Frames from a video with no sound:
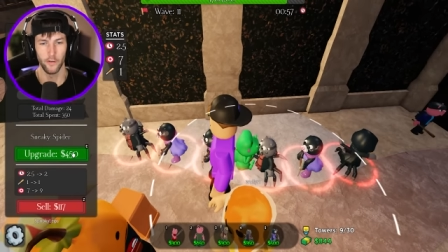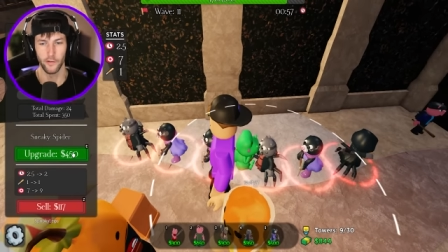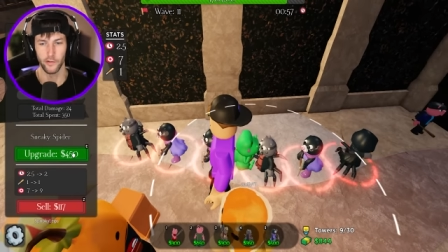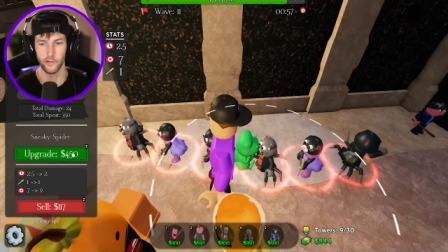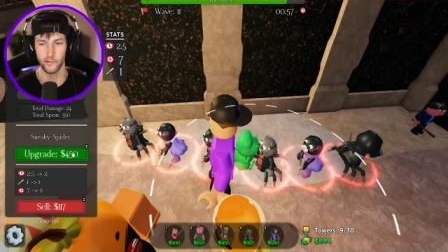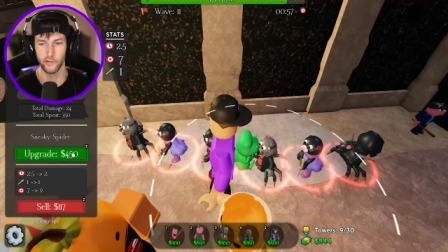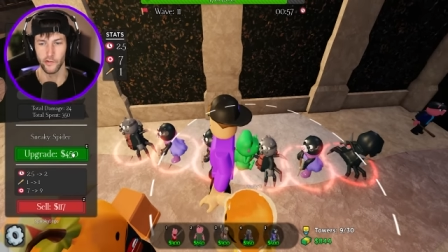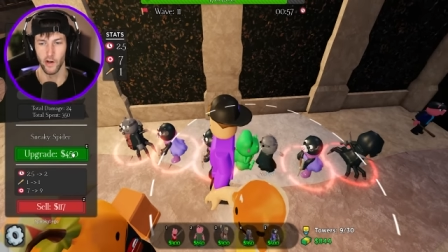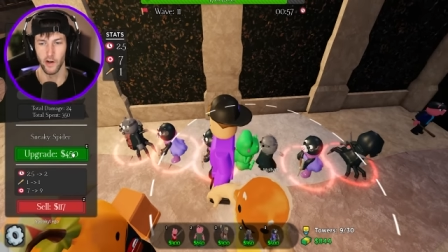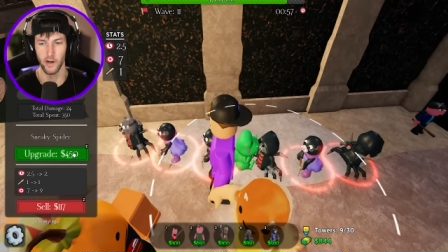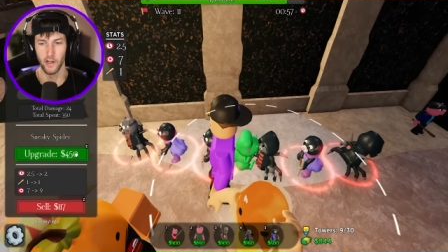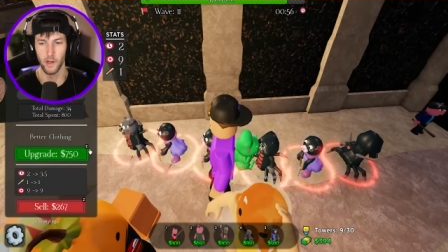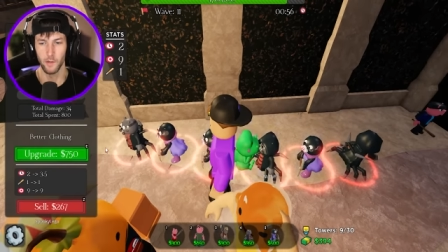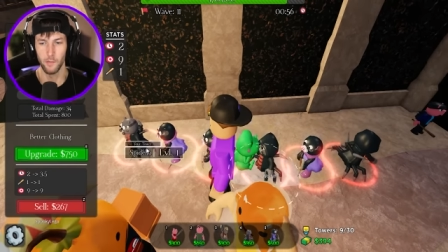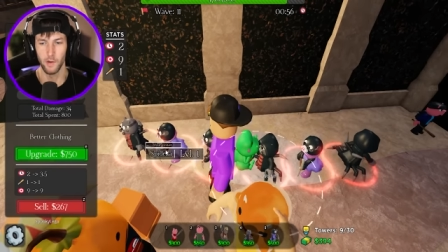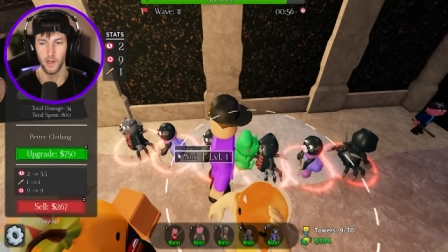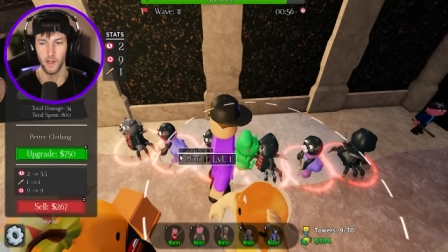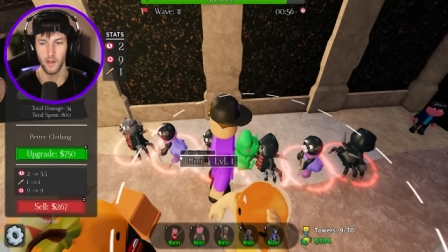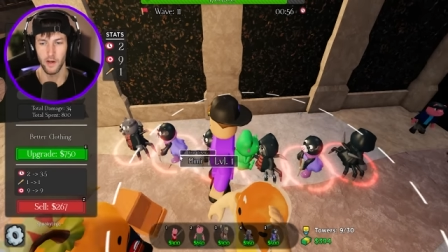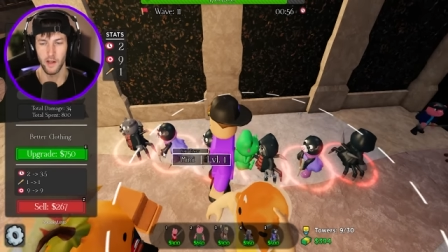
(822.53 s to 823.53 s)
of a stunning
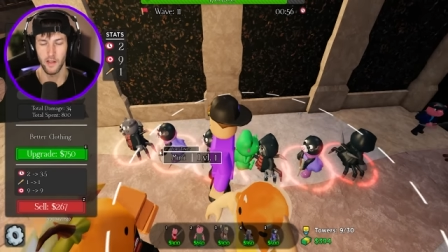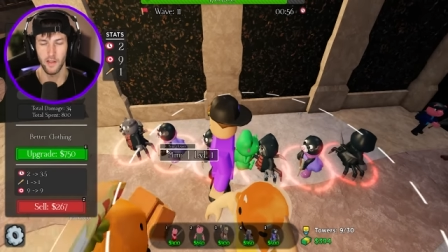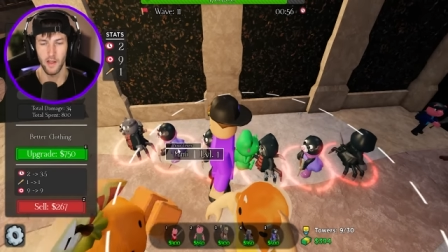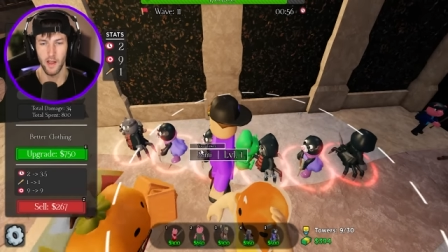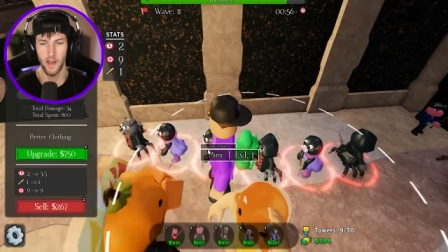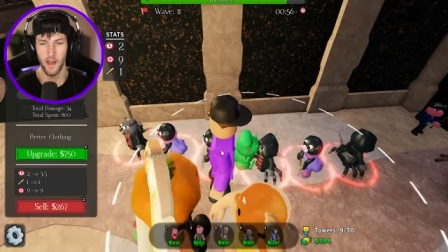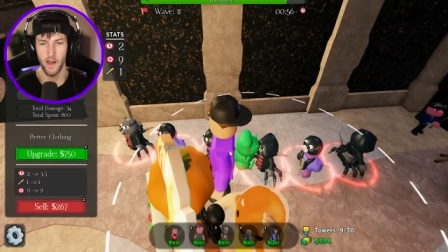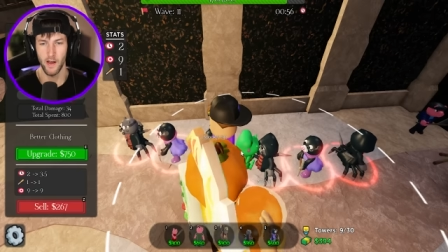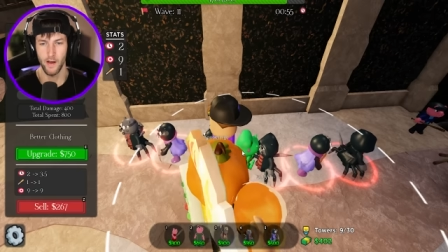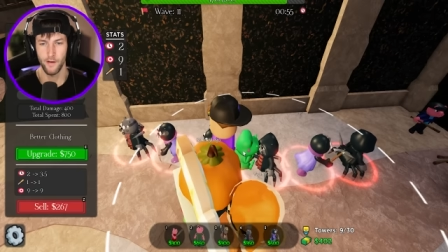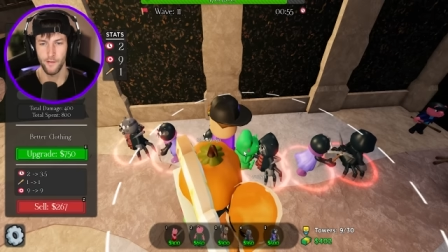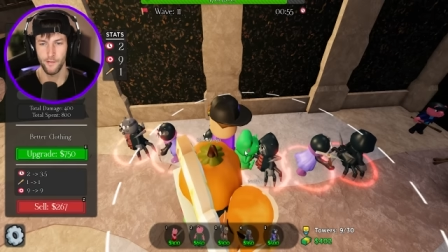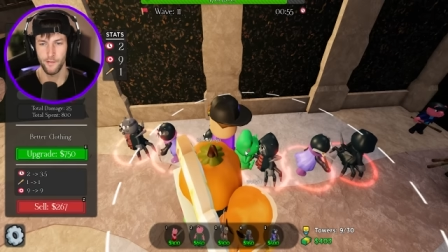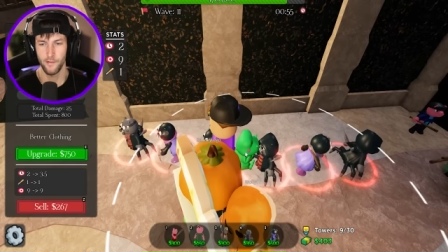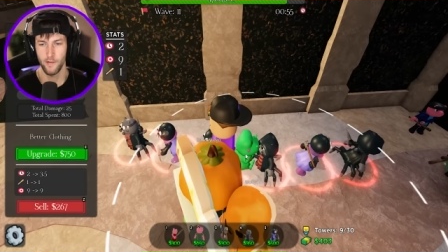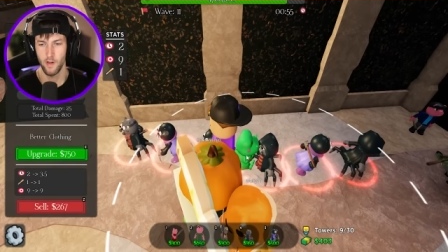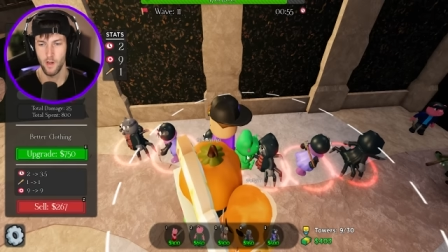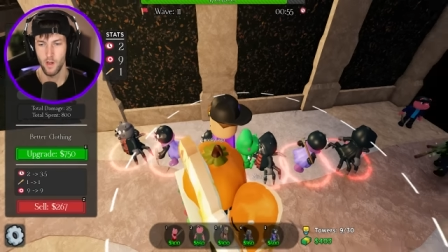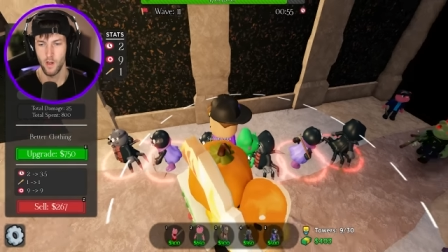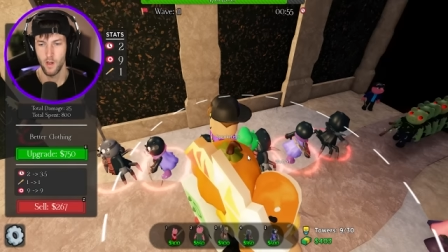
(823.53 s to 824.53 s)
ability they have.